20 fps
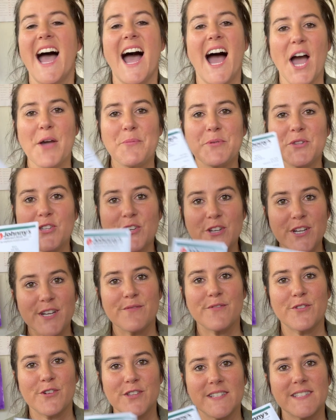I've been
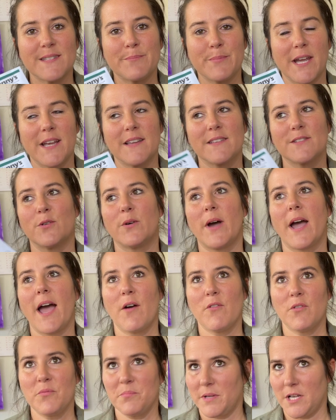looking for this basil. I
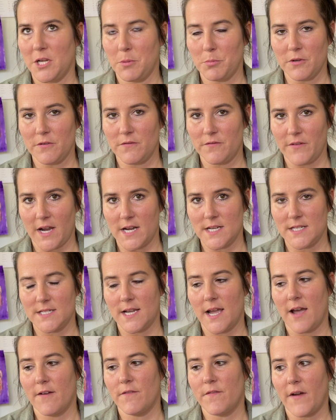haven't been able to find
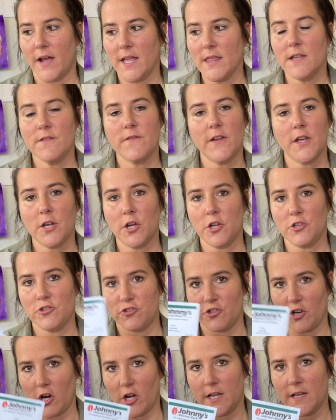it. I finally found it on
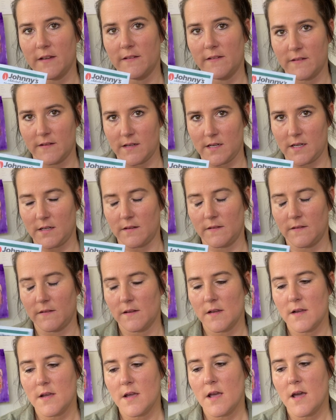Johnny's Seeds.